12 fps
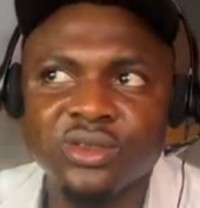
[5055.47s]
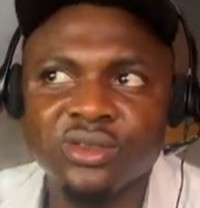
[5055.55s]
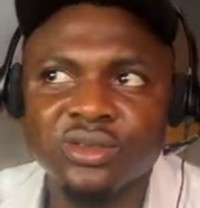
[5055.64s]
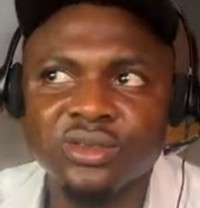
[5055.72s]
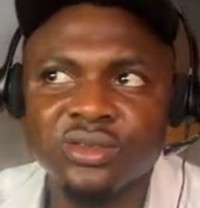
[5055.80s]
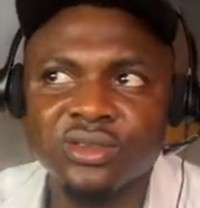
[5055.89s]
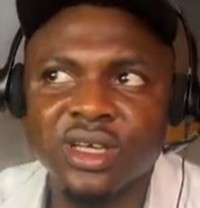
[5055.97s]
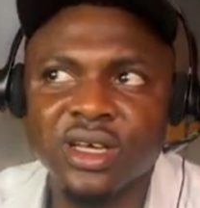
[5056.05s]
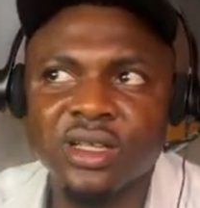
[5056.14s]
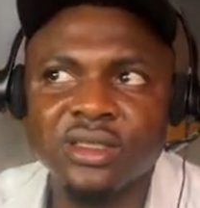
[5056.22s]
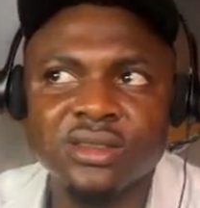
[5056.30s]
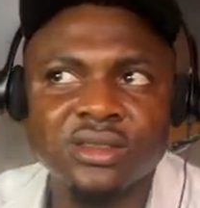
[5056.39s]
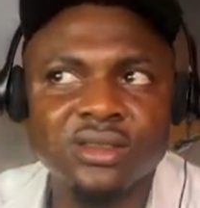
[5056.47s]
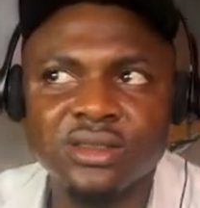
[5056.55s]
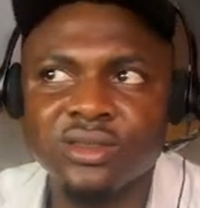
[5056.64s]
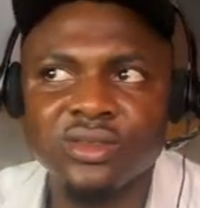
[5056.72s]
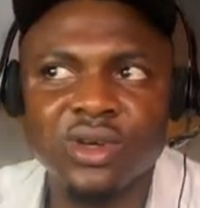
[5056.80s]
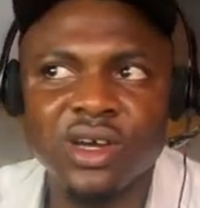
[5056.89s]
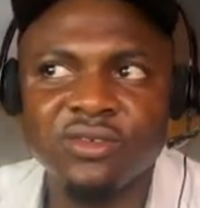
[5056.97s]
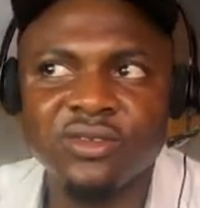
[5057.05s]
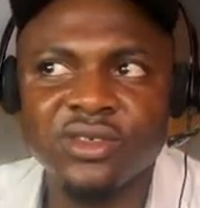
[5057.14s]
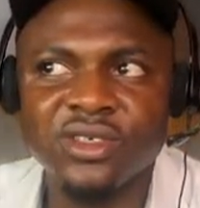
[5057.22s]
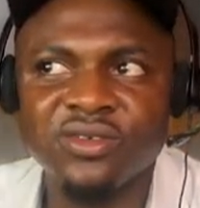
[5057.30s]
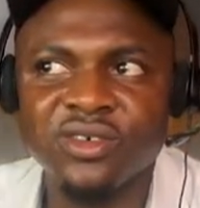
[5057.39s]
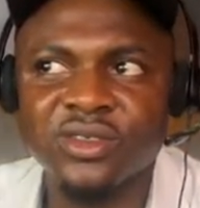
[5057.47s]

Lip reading: that you have to give us one